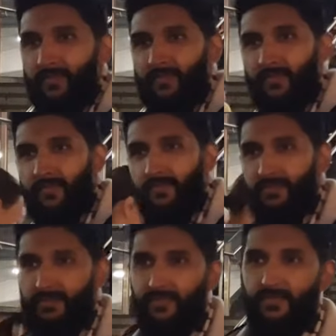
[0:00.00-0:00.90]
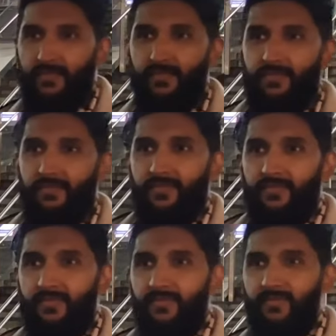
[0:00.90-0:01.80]

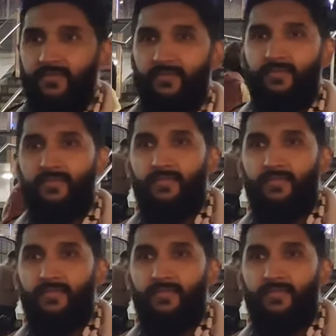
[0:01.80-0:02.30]
[no speech]